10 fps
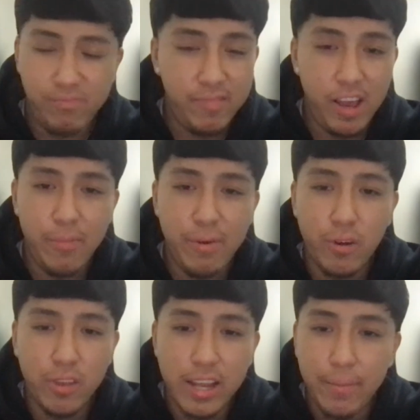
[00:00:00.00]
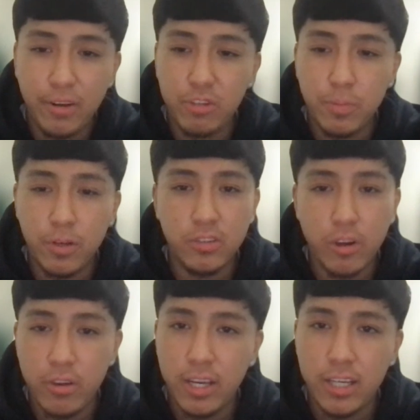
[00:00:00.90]
I'll be more than happy to respond to all
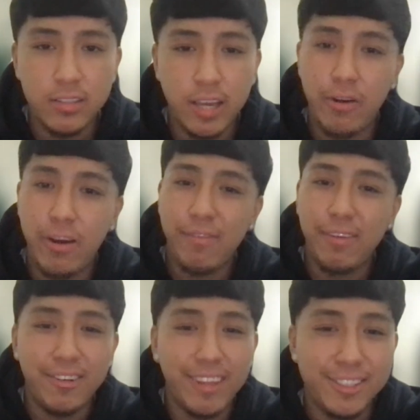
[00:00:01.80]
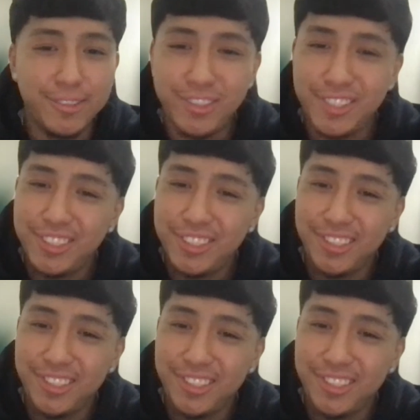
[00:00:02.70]
you guys. I don't have clout like Soldier,
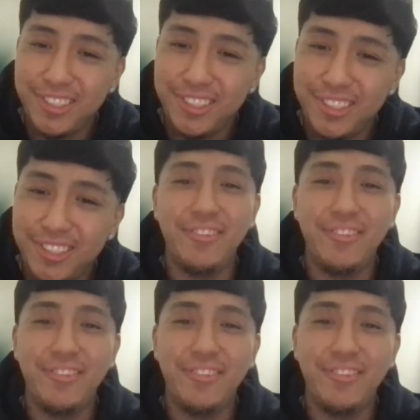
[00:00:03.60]
so I'll have